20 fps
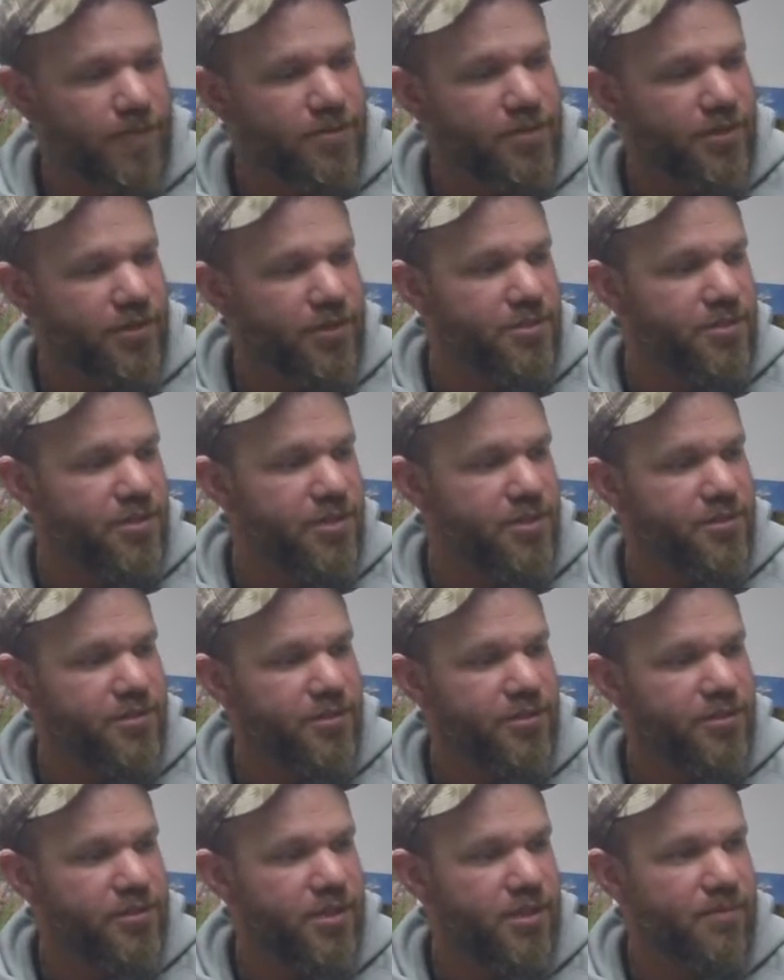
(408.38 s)
Turkey season
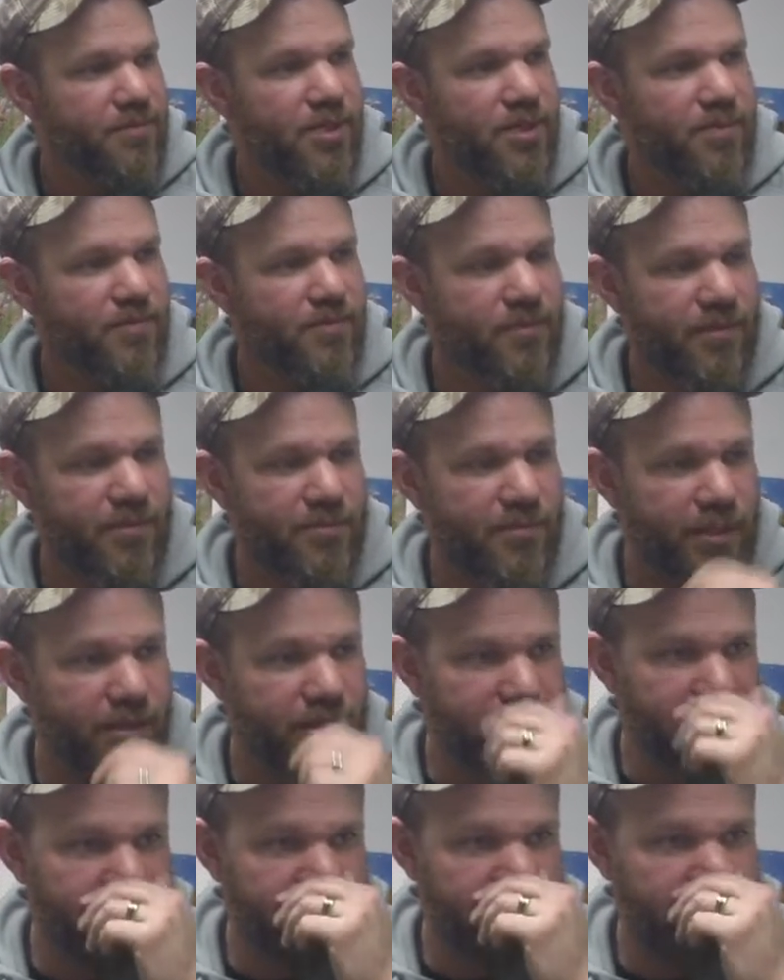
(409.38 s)
here is coming up. My
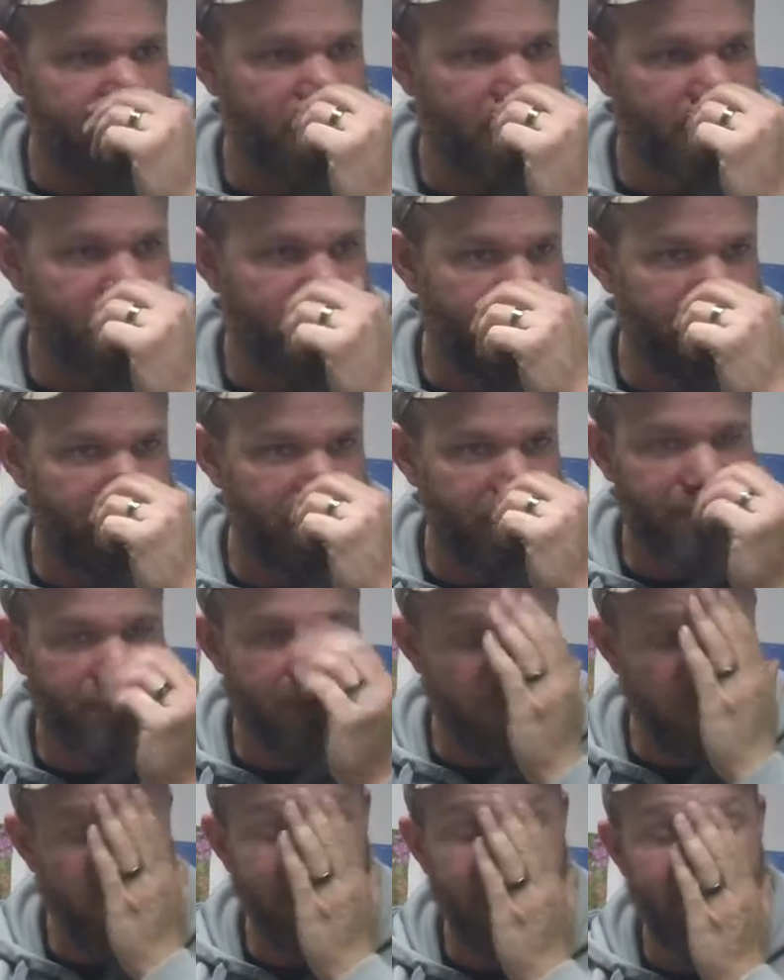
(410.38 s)
hunt's on the
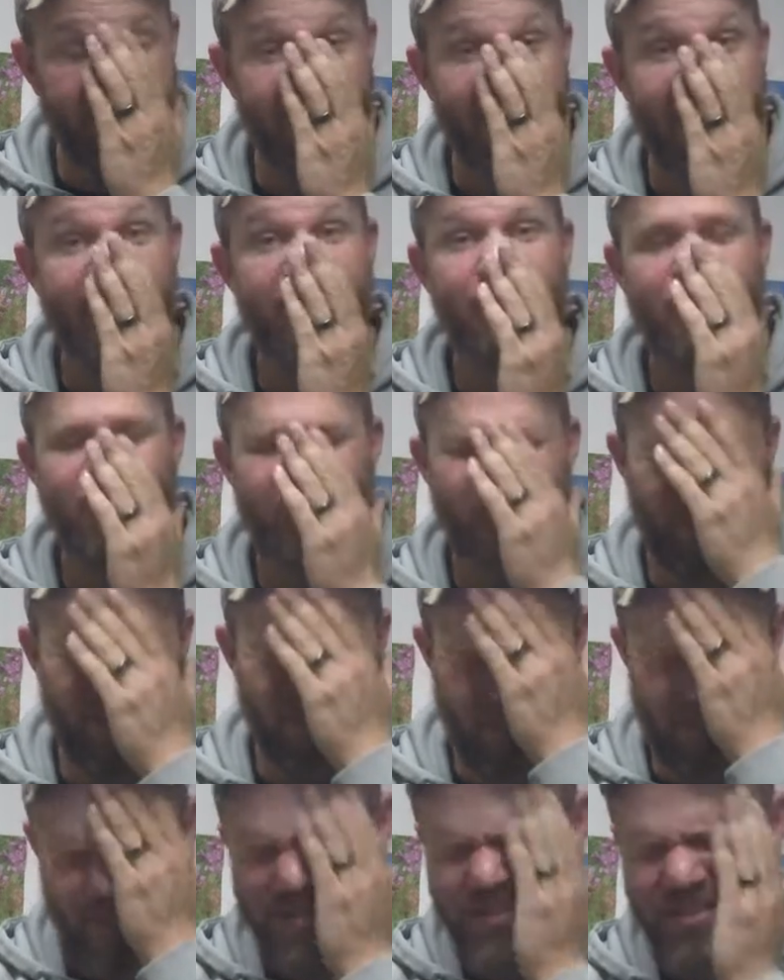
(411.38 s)
first week of May. I'll be
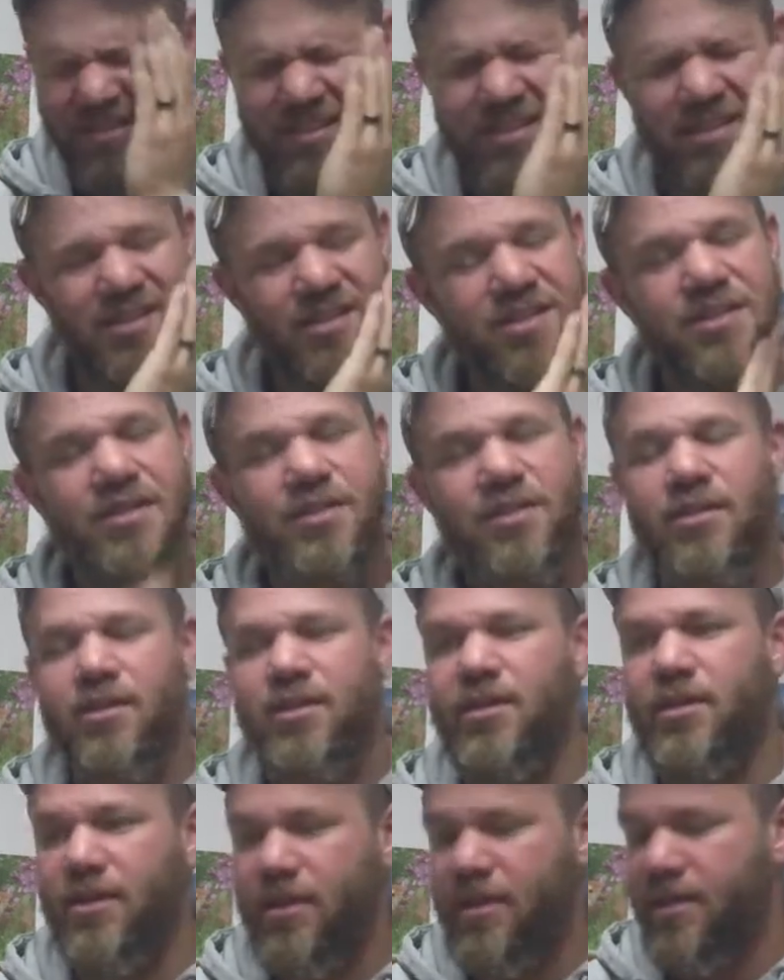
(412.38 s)
going
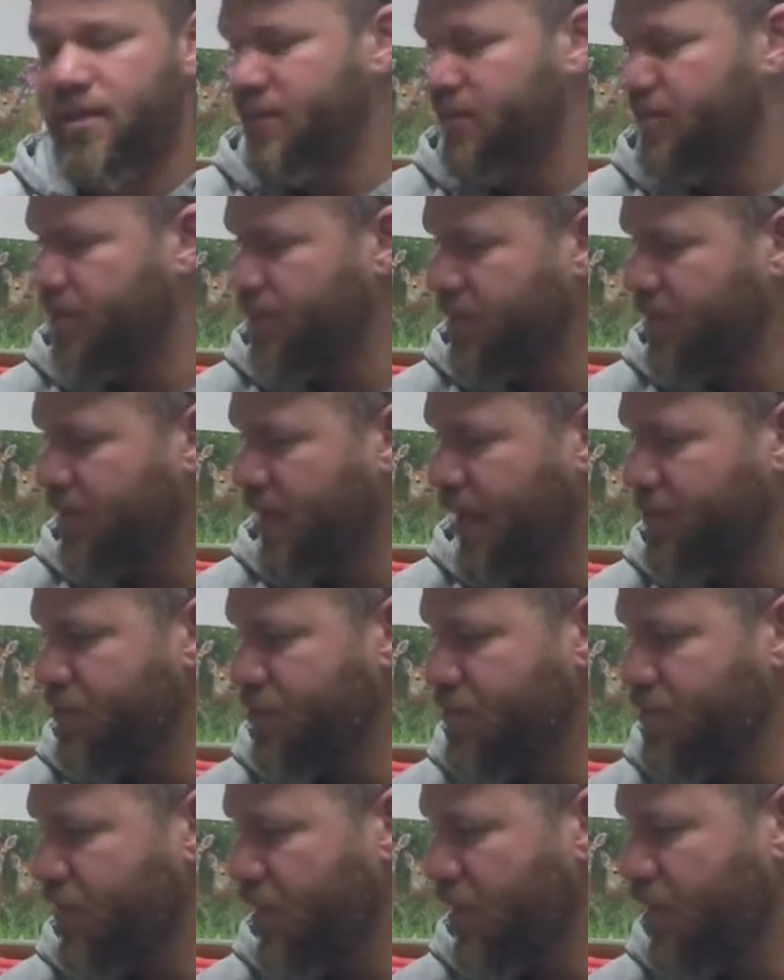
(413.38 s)
after
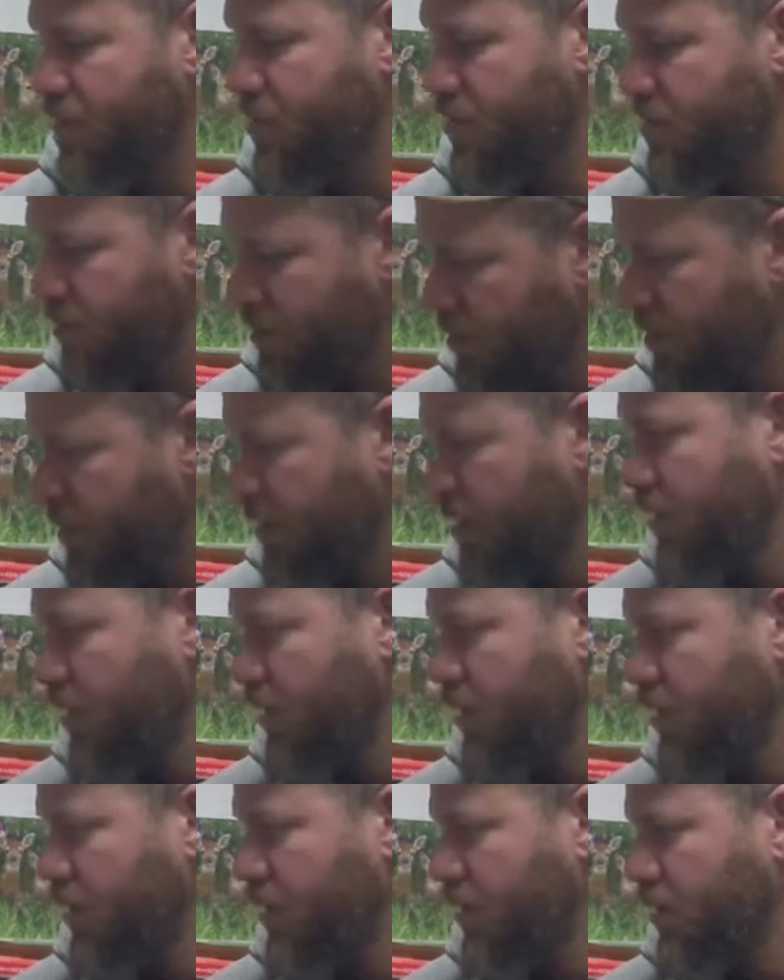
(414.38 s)
some toms.
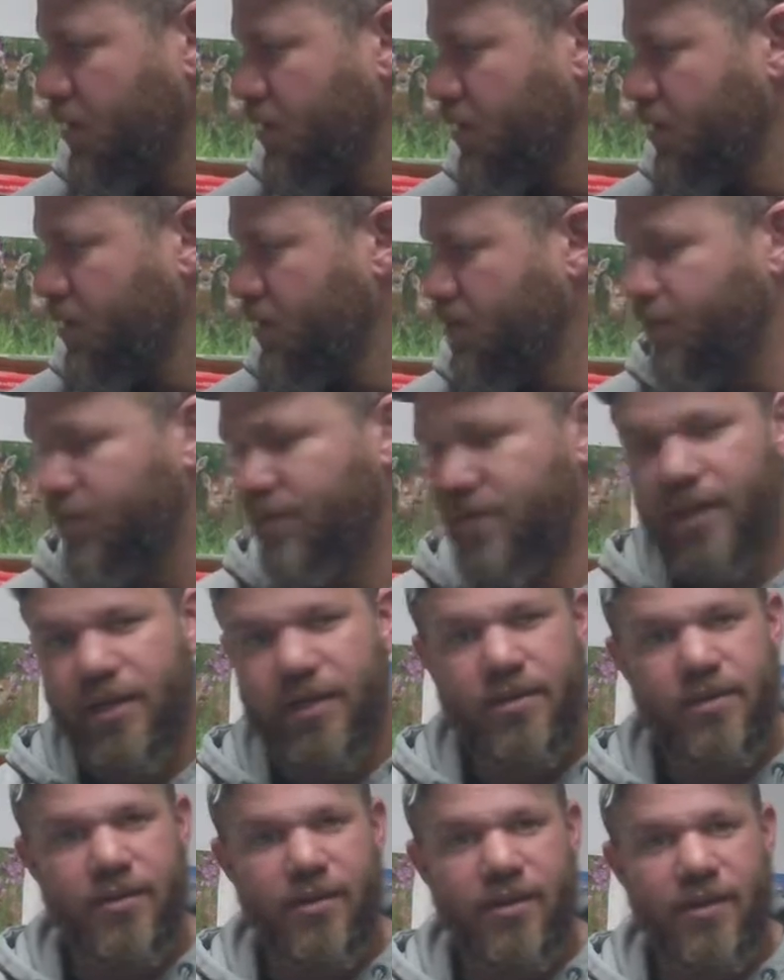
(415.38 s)
Hopefully I
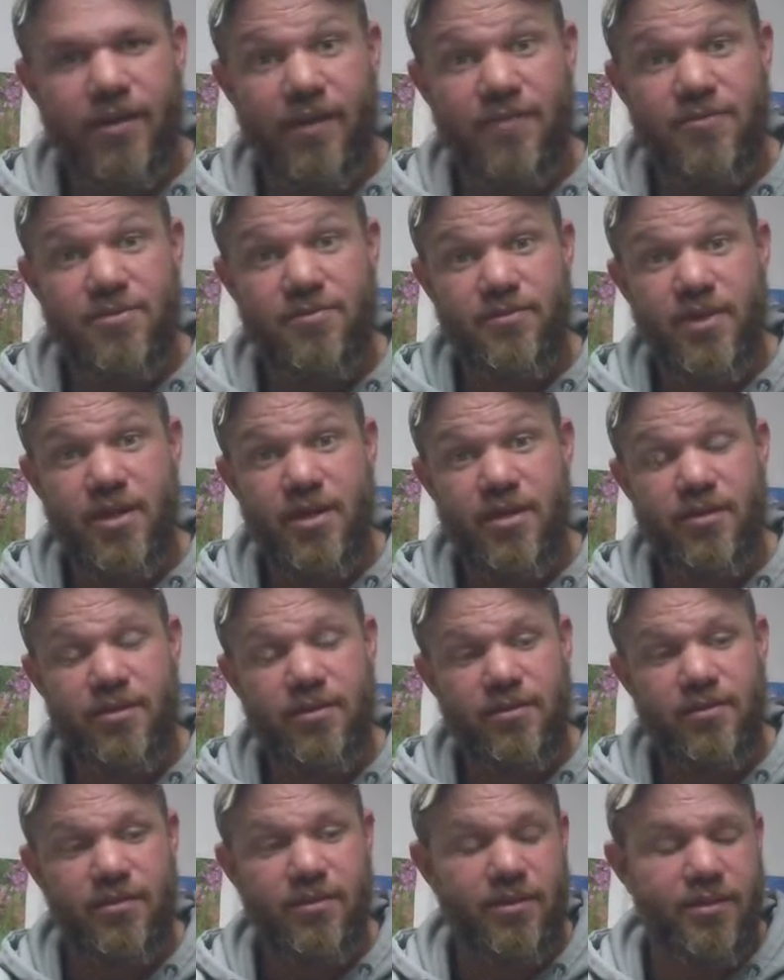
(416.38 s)
can have some luck,
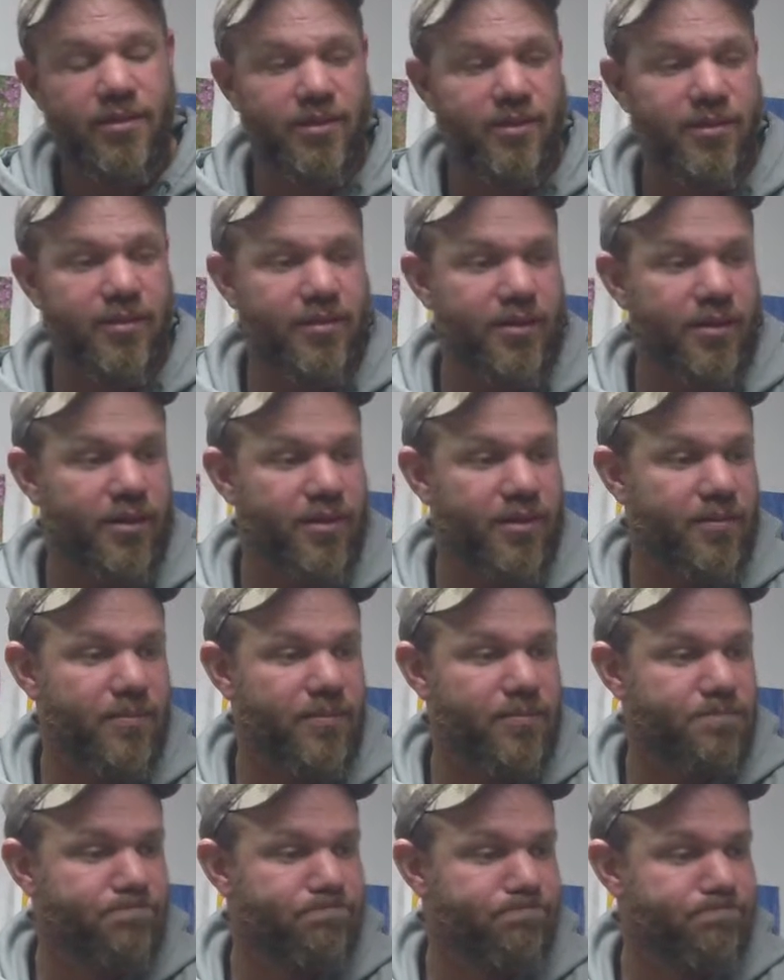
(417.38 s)
and
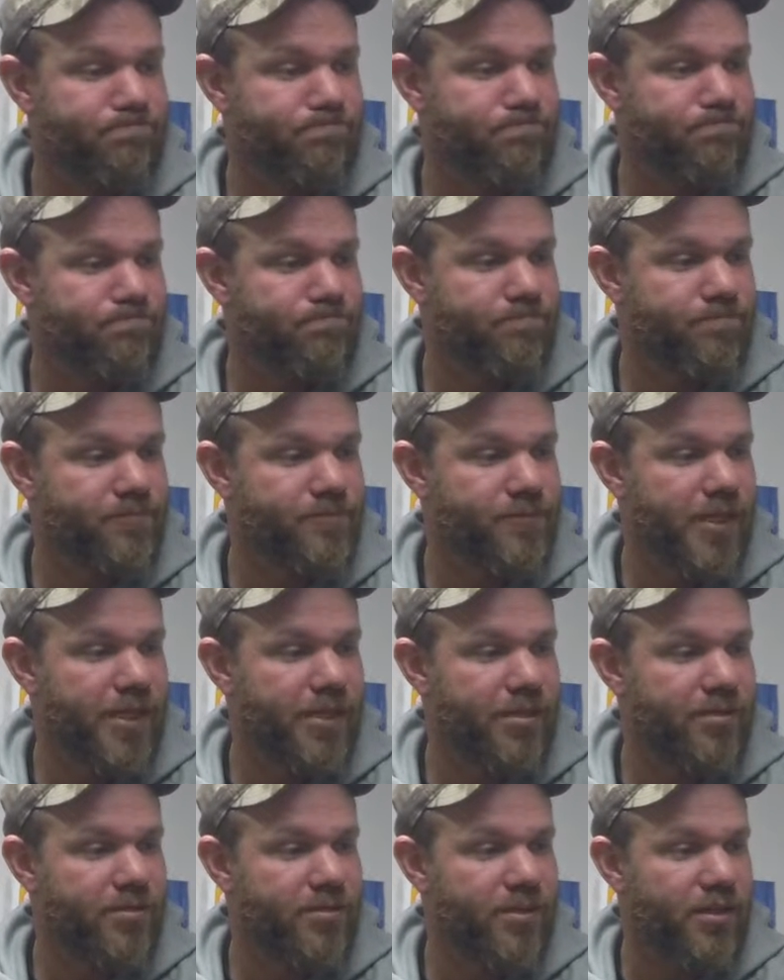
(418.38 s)

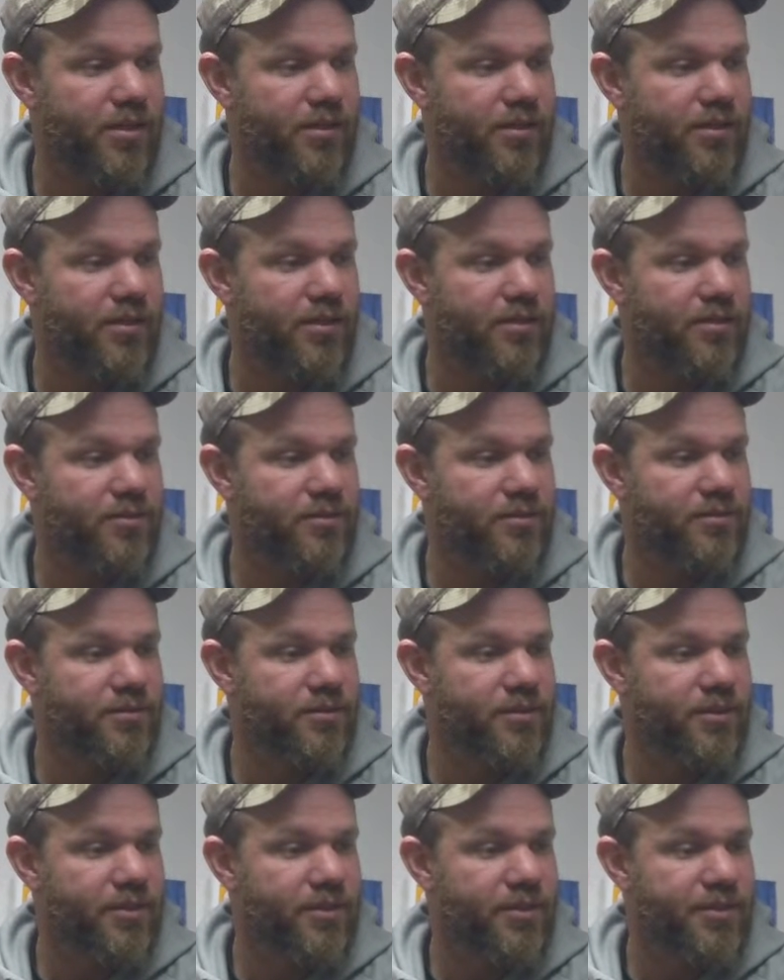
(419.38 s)
yeah, I'll
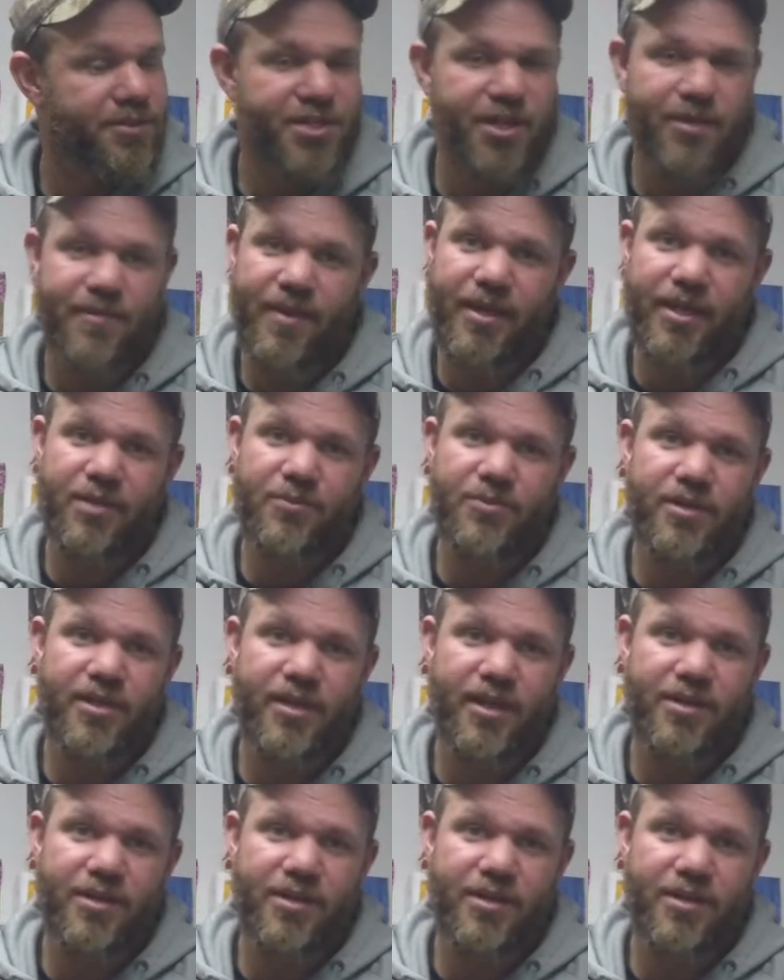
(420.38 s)
check back in with you